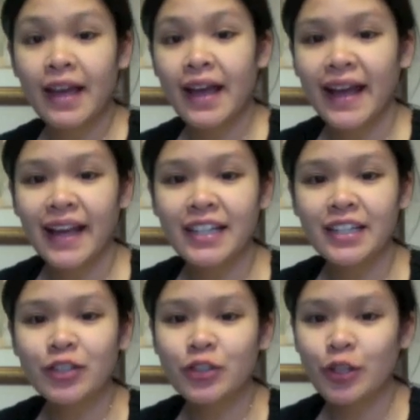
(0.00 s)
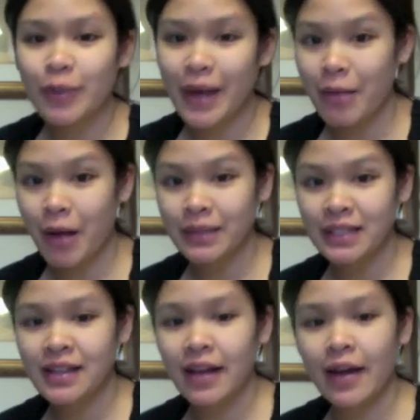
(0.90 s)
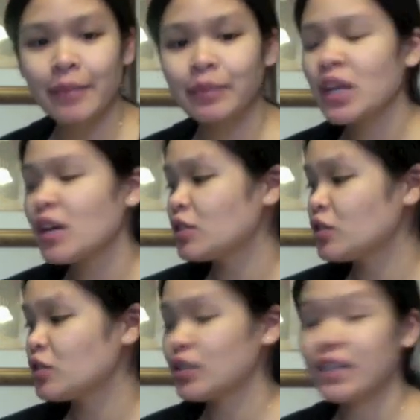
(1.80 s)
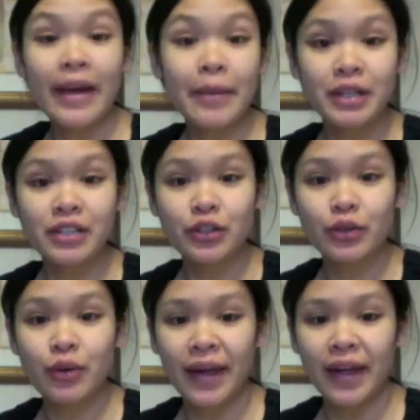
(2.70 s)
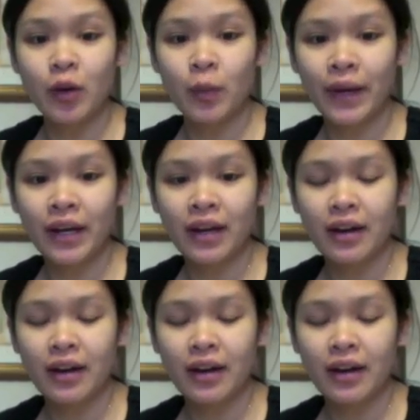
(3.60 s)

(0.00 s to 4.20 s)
Hey YouTube, hey mommies. So today I'm going to do a quick